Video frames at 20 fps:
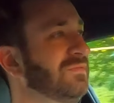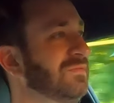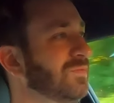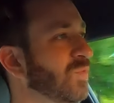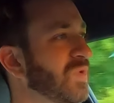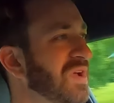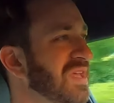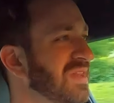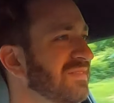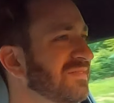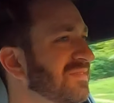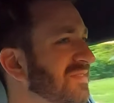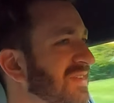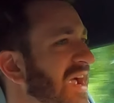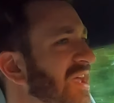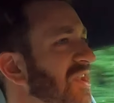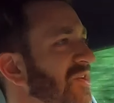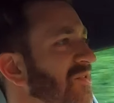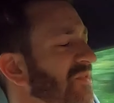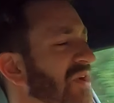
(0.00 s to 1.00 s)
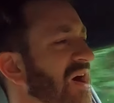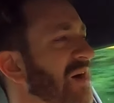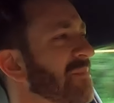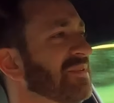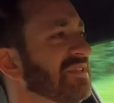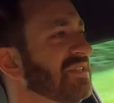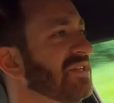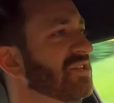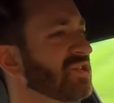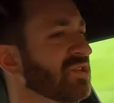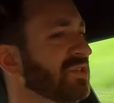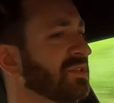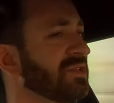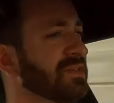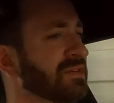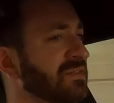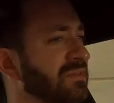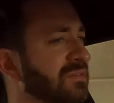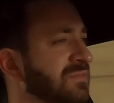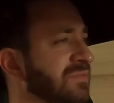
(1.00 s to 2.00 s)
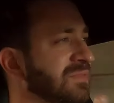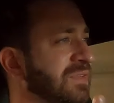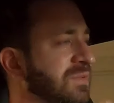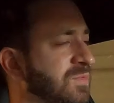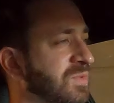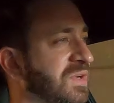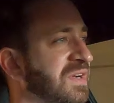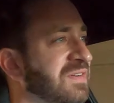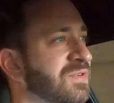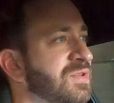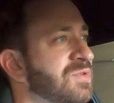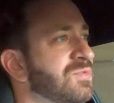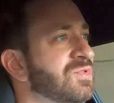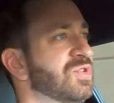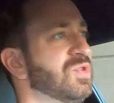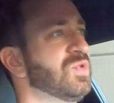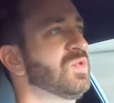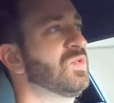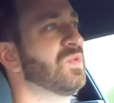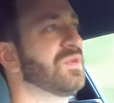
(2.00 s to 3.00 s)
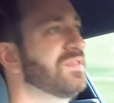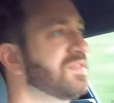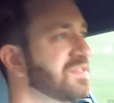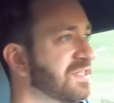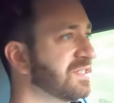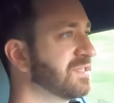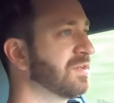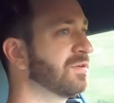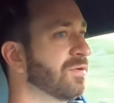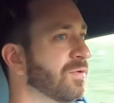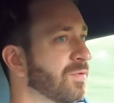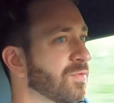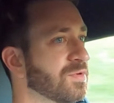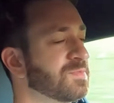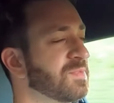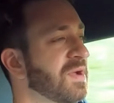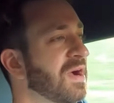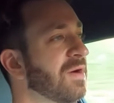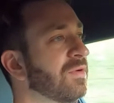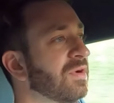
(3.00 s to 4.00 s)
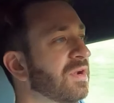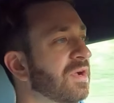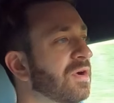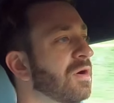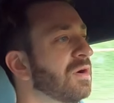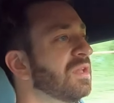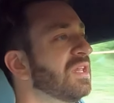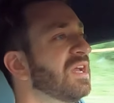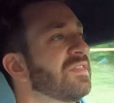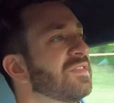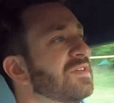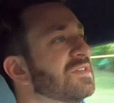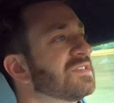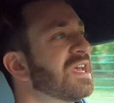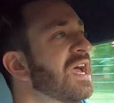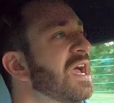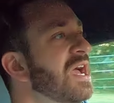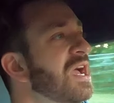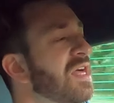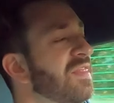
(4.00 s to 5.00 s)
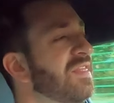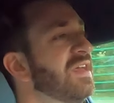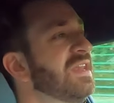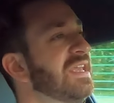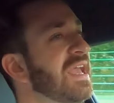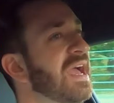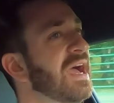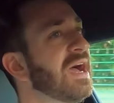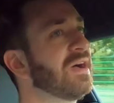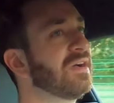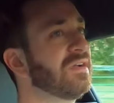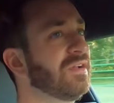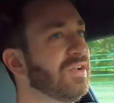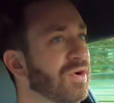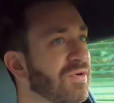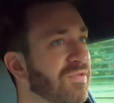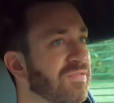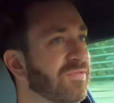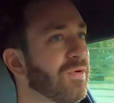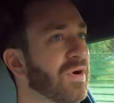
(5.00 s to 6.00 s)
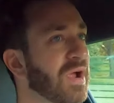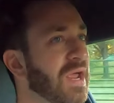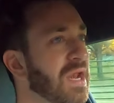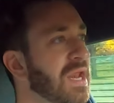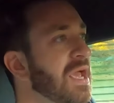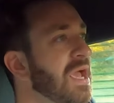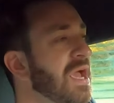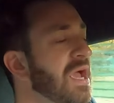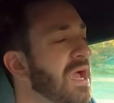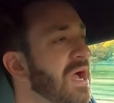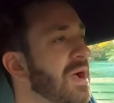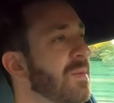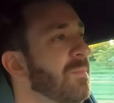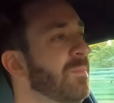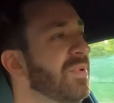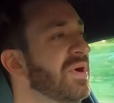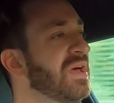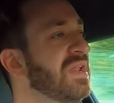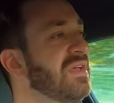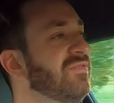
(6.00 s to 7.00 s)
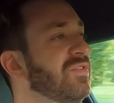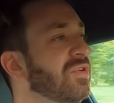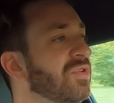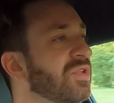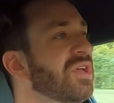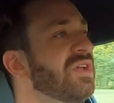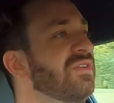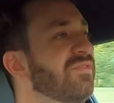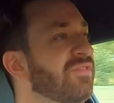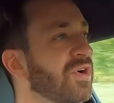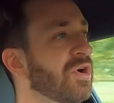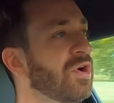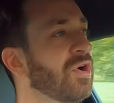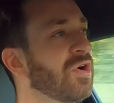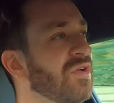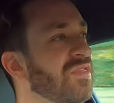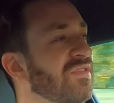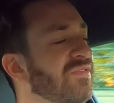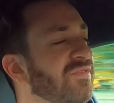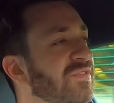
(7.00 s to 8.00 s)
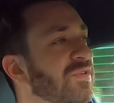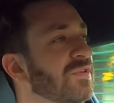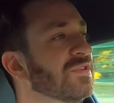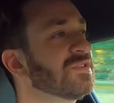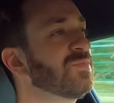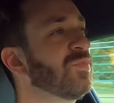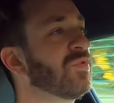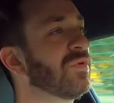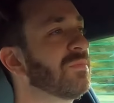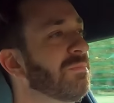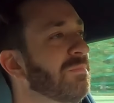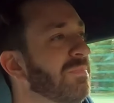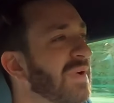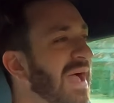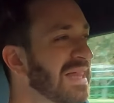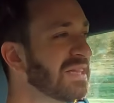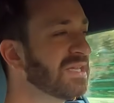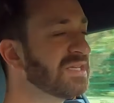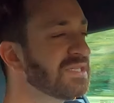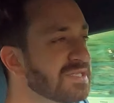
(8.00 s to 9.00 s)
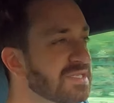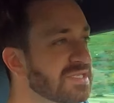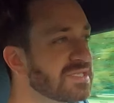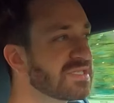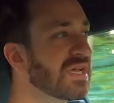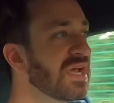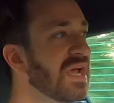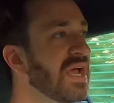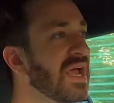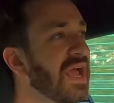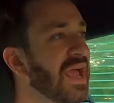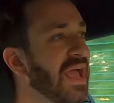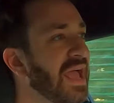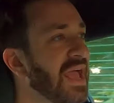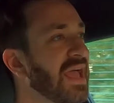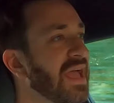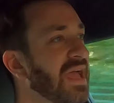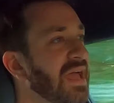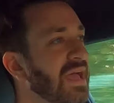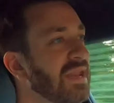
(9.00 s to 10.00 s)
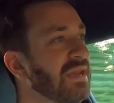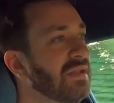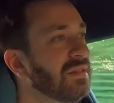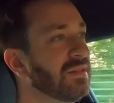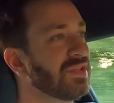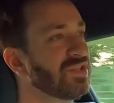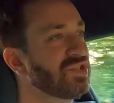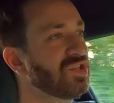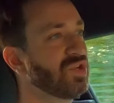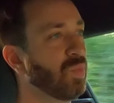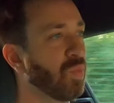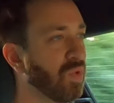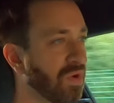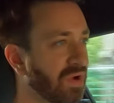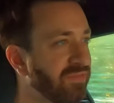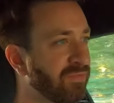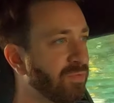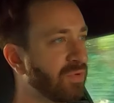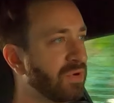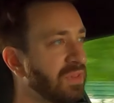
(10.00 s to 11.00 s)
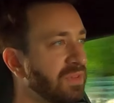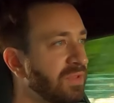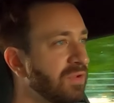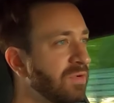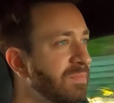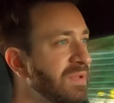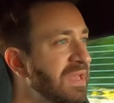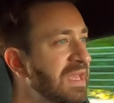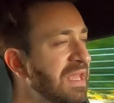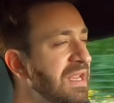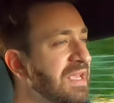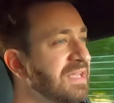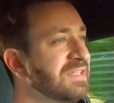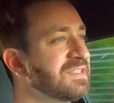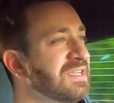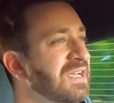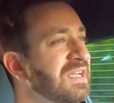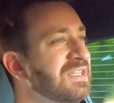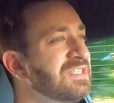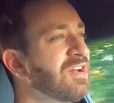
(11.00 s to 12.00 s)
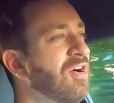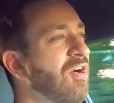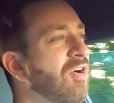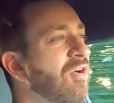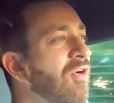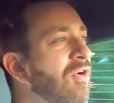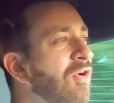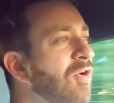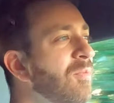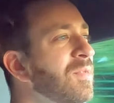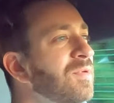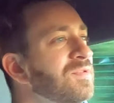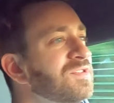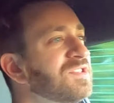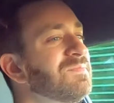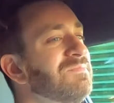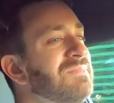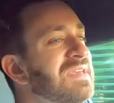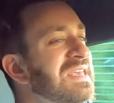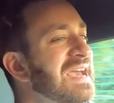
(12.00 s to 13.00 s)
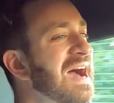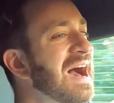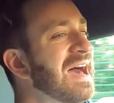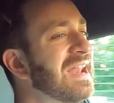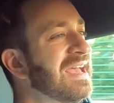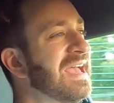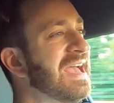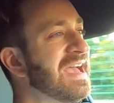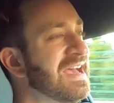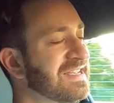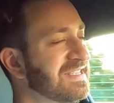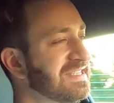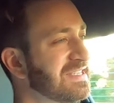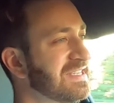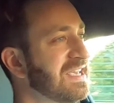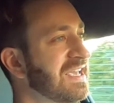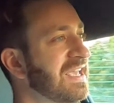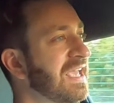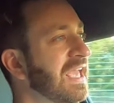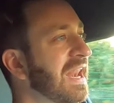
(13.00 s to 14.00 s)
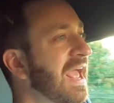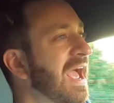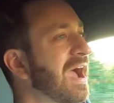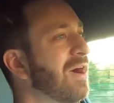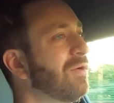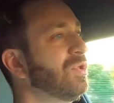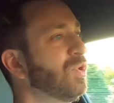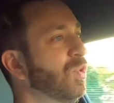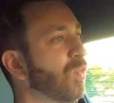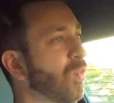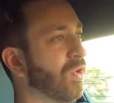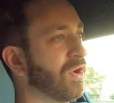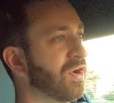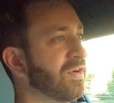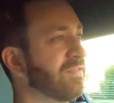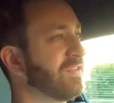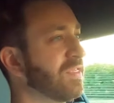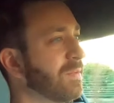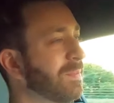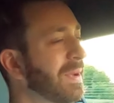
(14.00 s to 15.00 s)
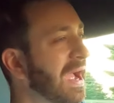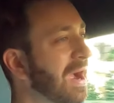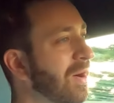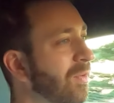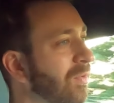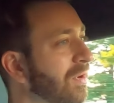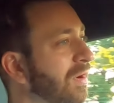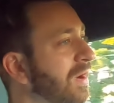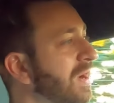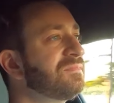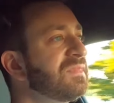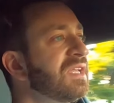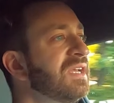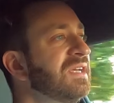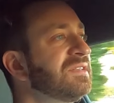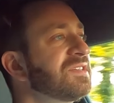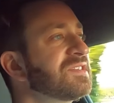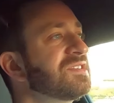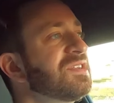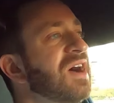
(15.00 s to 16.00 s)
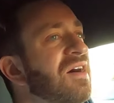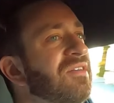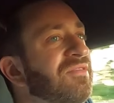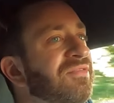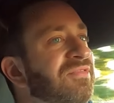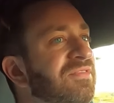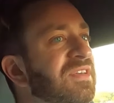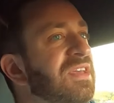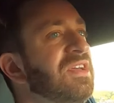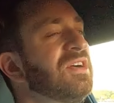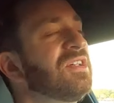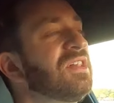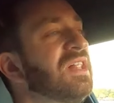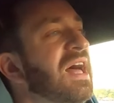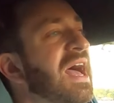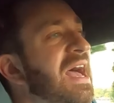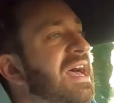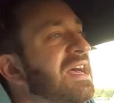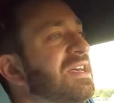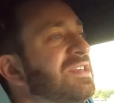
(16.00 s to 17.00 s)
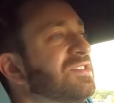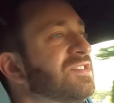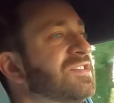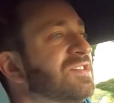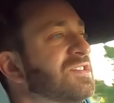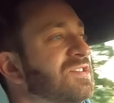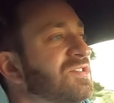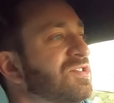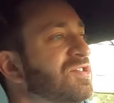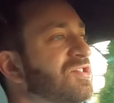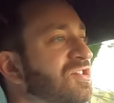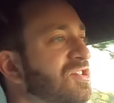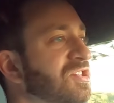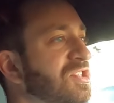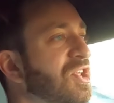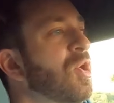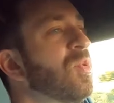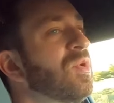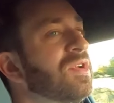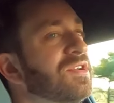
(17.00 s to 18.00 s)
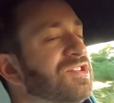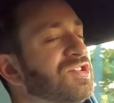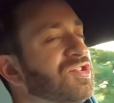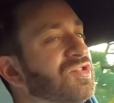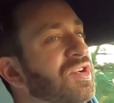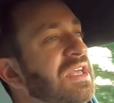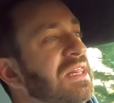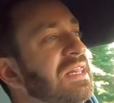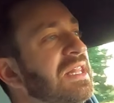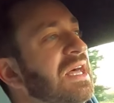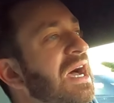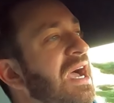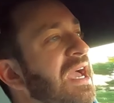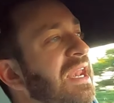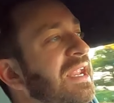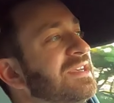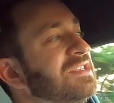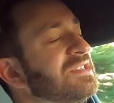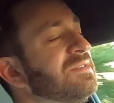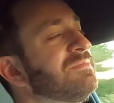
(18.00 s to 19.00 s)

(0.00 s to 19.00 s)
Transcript: win dyno competitions or whatever you do with 600 horsepower in a car like this, then yeah, go for it. But if you're looking for a car that feels more balanced, and lets you work for it a little bit. It's it's almost Miata-esque in how you work for the power. It does not feel as slow in a straight line as a